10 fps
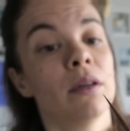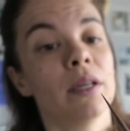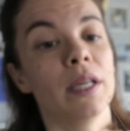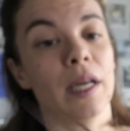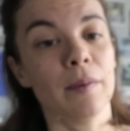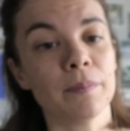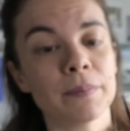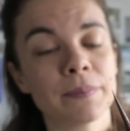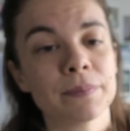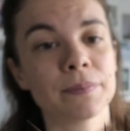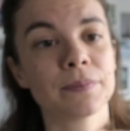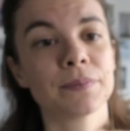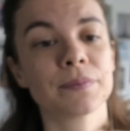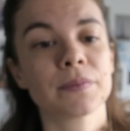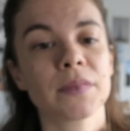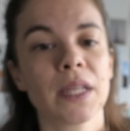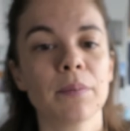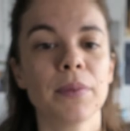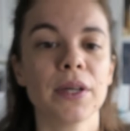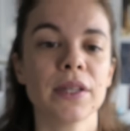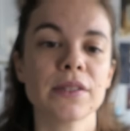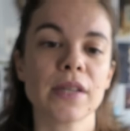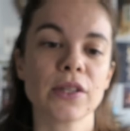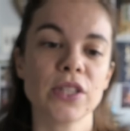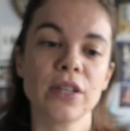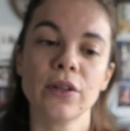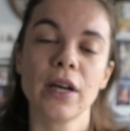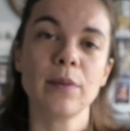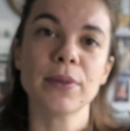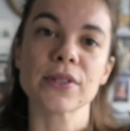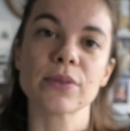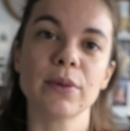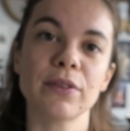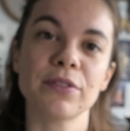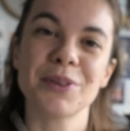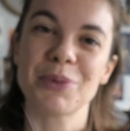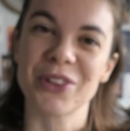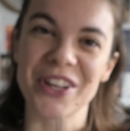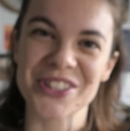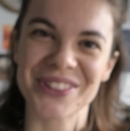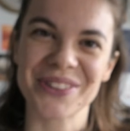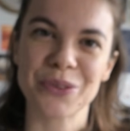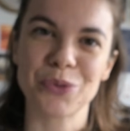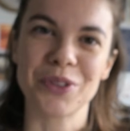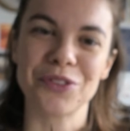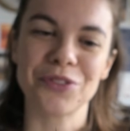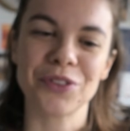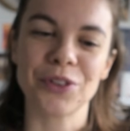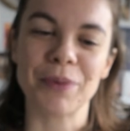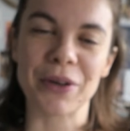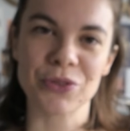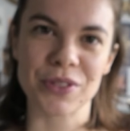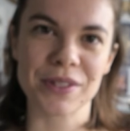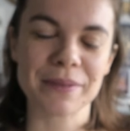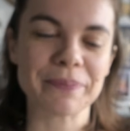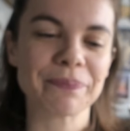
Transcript: yeah, but it's actually gonna help us with the protection, with the boundaries.